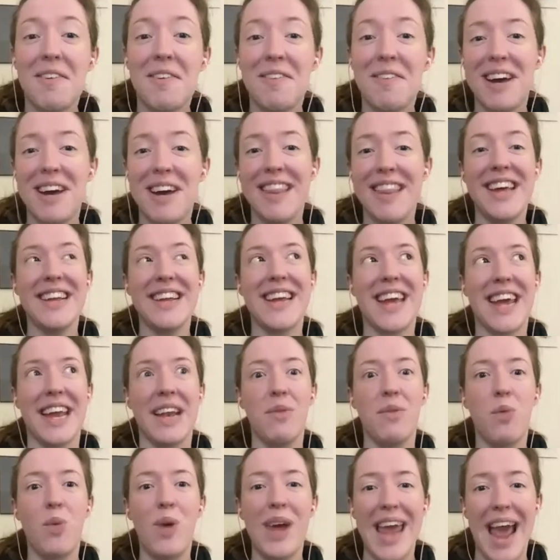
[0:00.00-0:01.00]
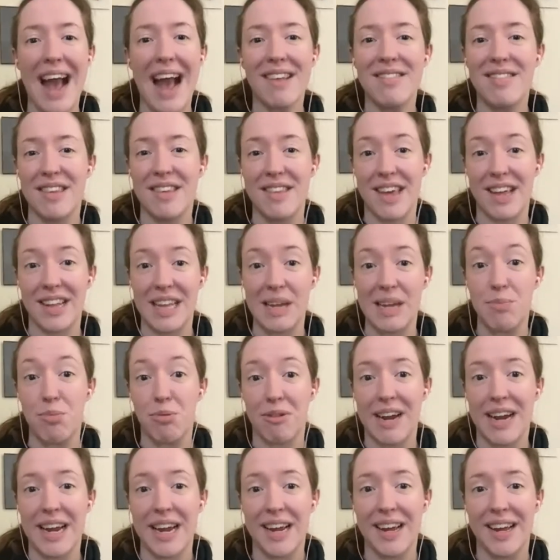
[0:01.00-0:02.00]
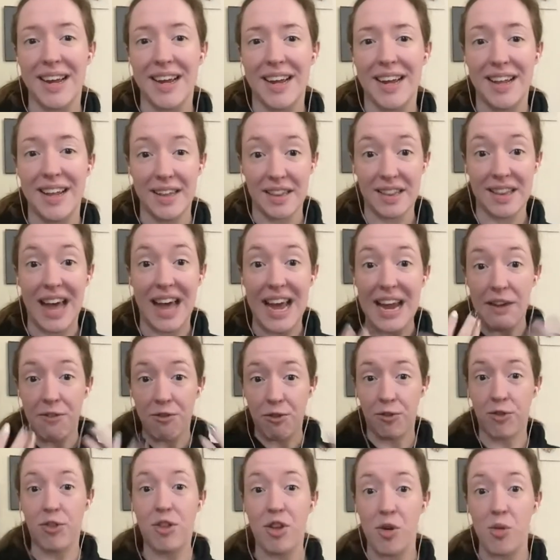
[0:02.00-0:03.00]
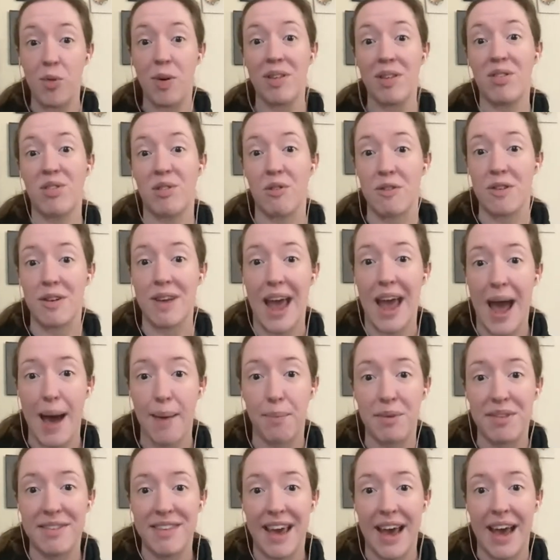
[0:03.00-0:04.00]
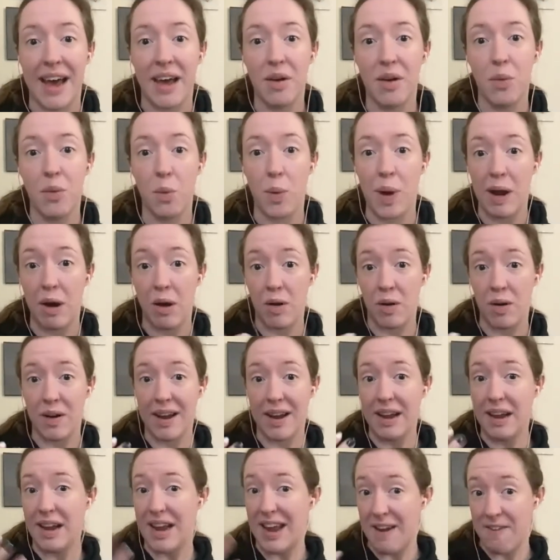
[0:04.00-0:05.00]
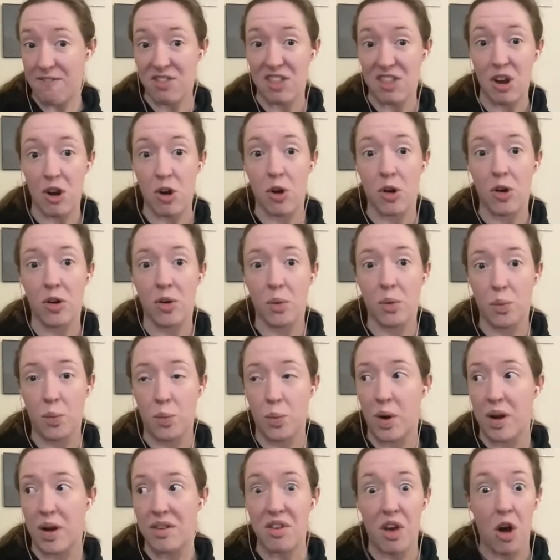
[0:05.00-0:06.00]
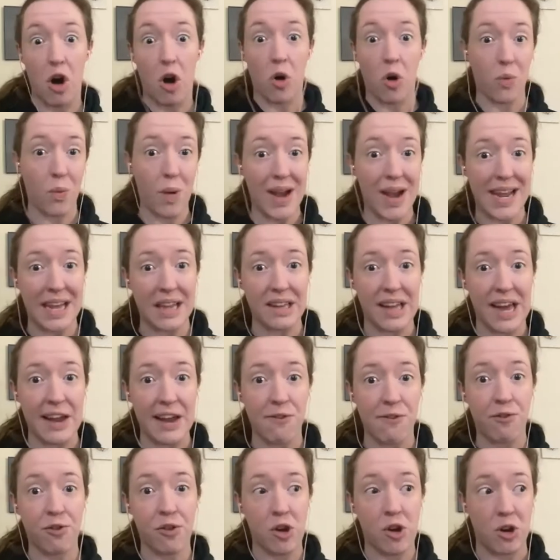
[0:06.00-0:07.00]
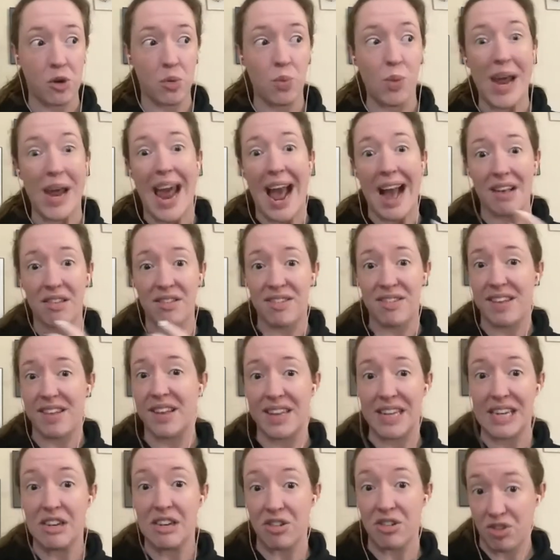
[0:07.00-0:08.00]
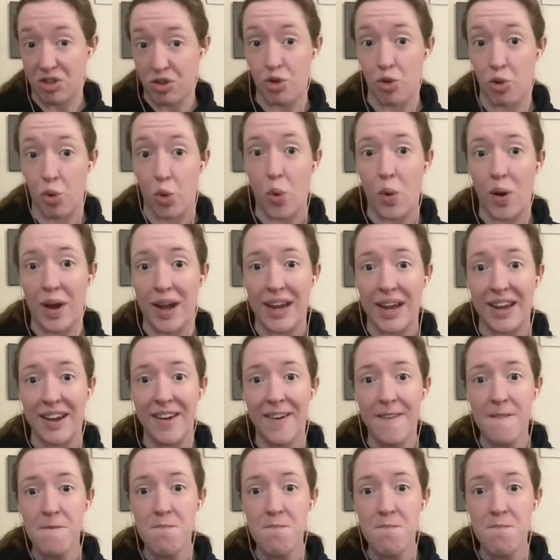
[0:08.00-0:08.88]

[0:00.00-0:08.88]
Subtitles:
and then can we accidentally bring life to a certain habitat where if there was already life, could we accidentally destroy